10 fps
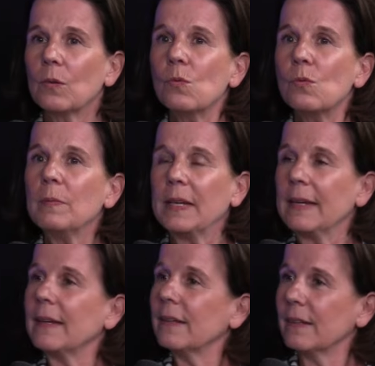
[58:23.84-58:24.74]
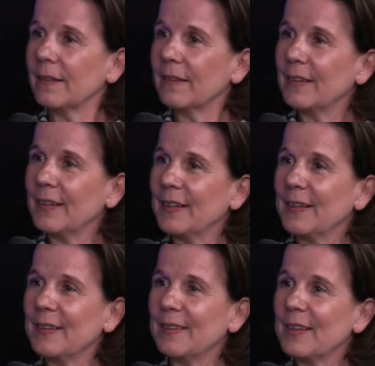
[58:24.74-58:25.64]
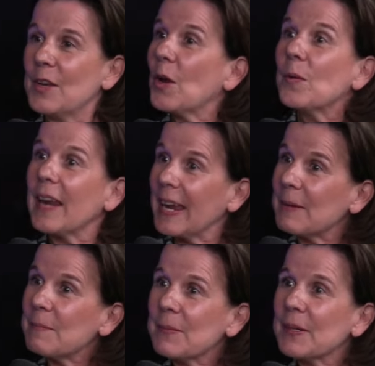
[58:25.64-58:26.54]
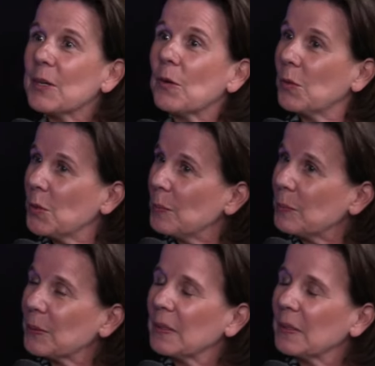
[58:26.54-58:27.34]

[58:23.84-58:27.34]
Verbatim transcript: Wuming, the the no name mm-hmm. group.